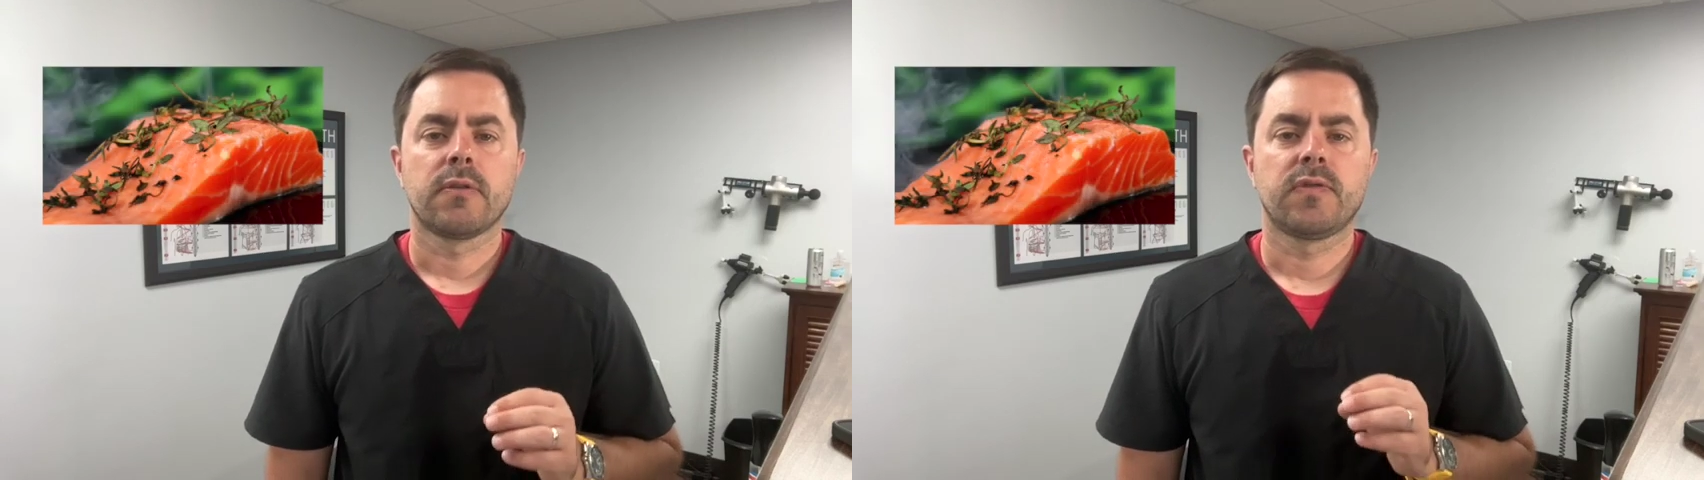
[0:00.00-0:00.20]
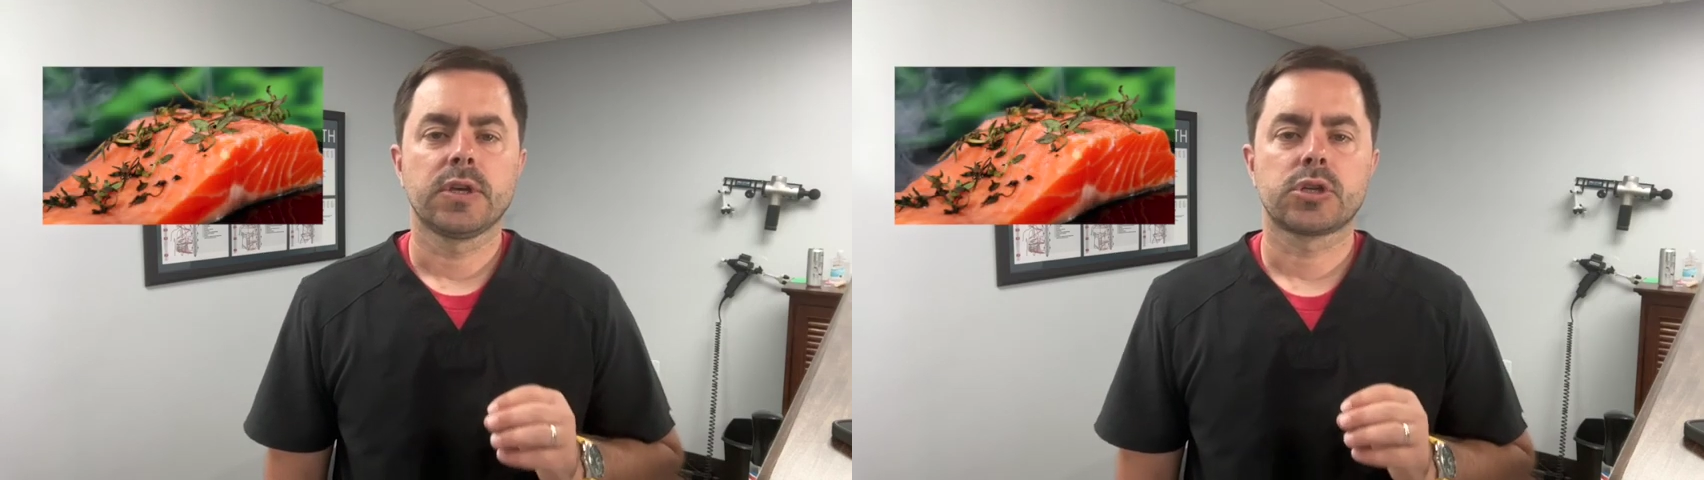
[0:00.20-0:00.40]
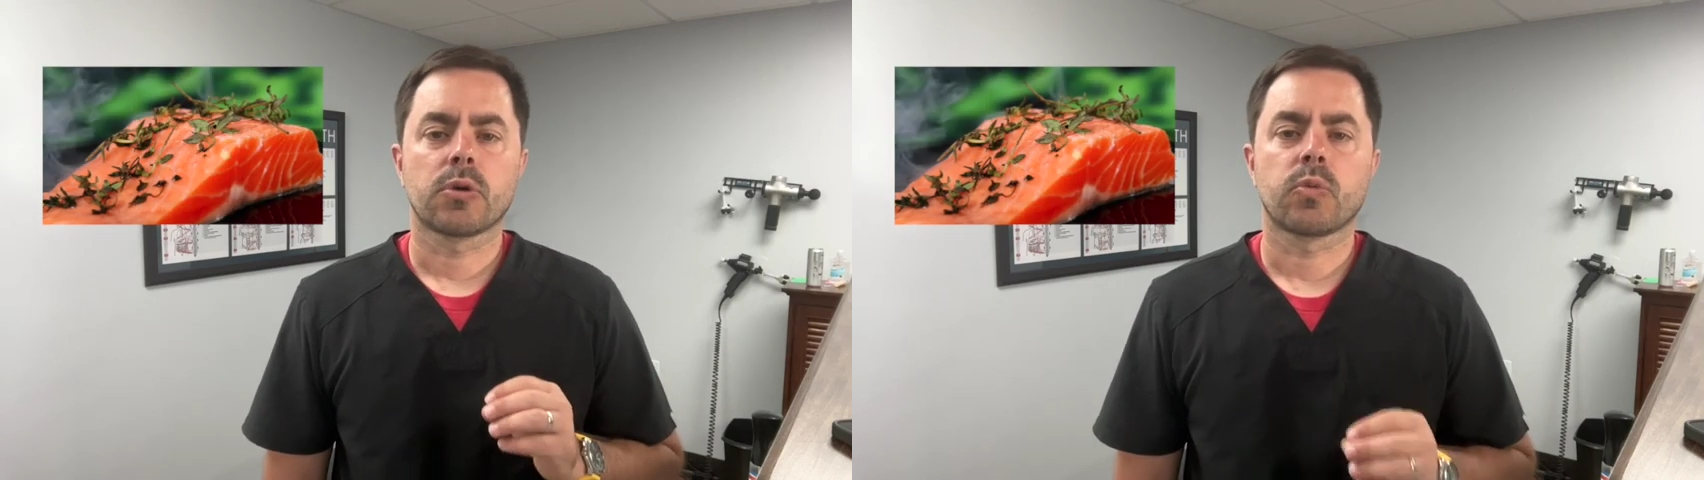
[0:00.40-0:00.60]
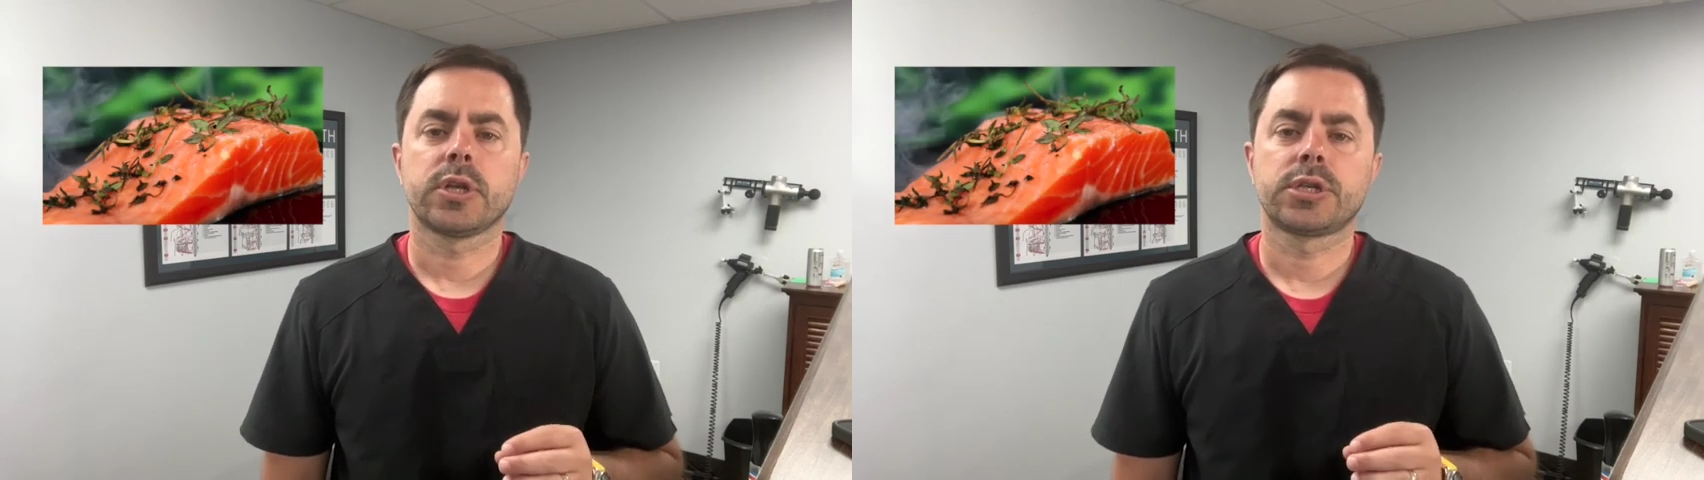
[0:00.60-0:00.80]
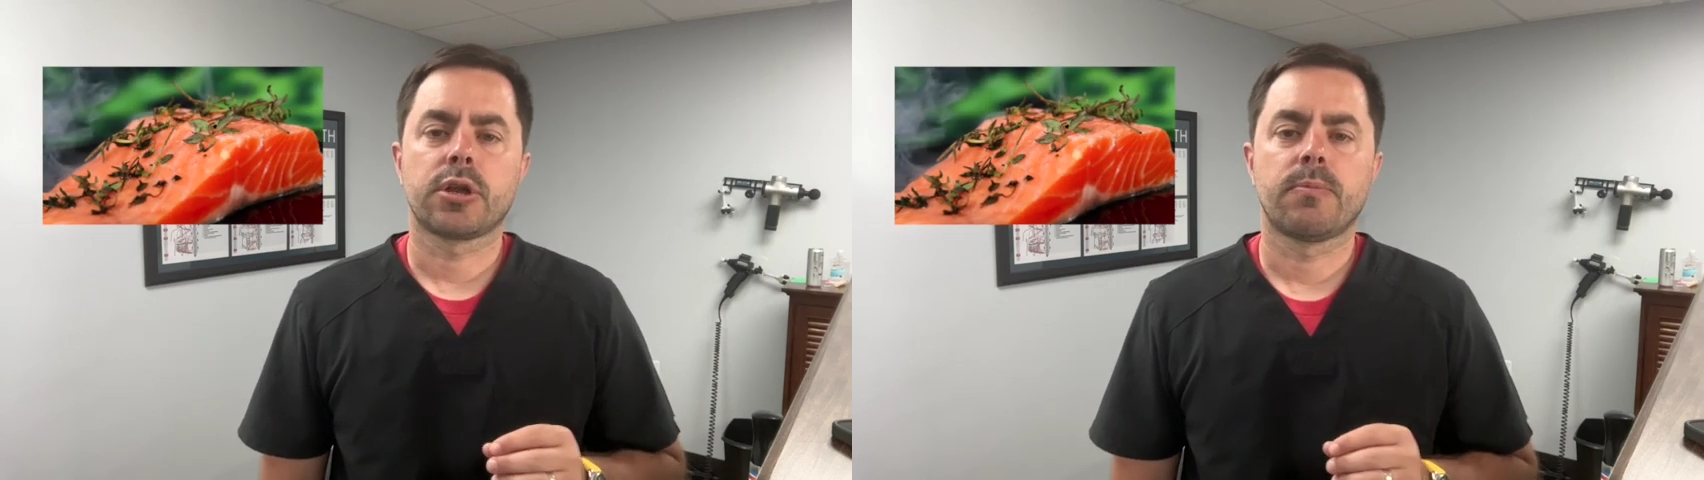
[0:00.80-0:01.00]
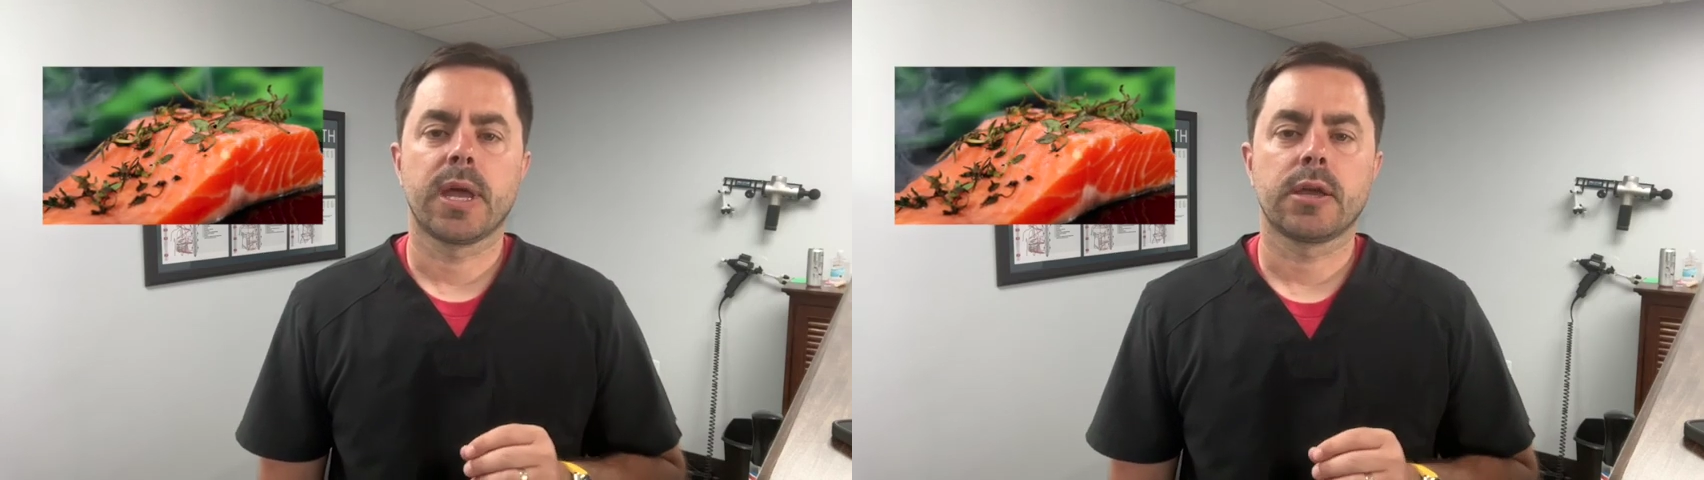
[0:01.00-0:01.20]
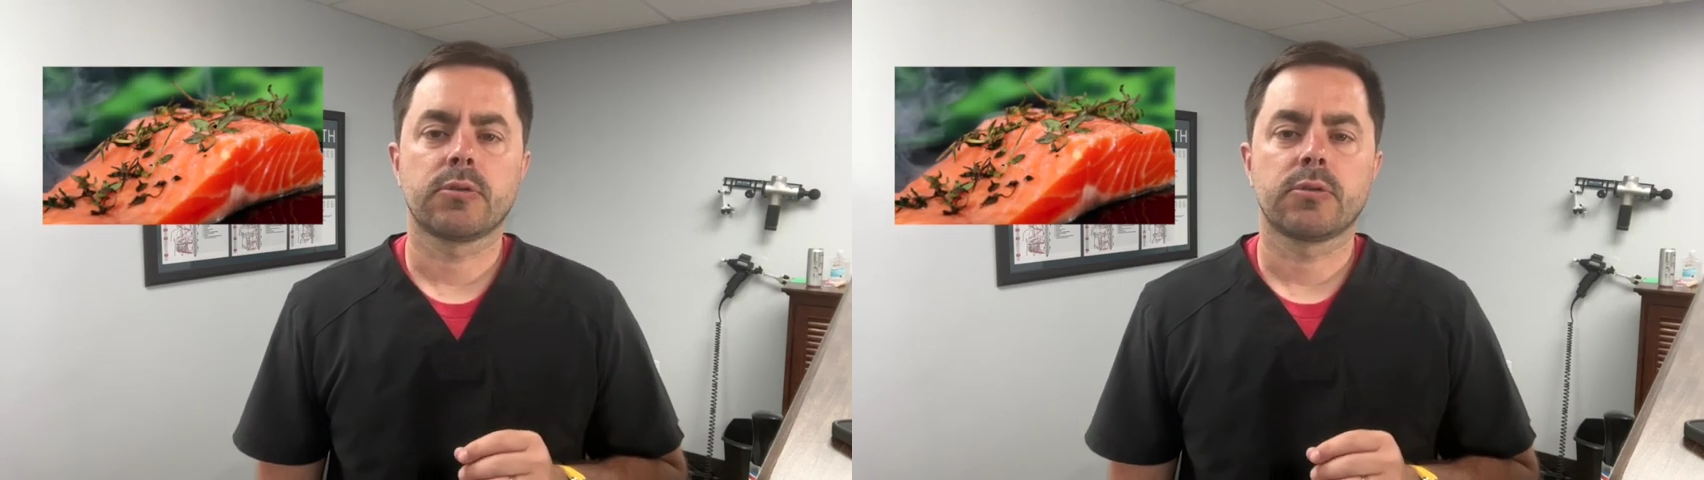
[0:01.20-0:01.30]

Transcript: Fish are rich in omega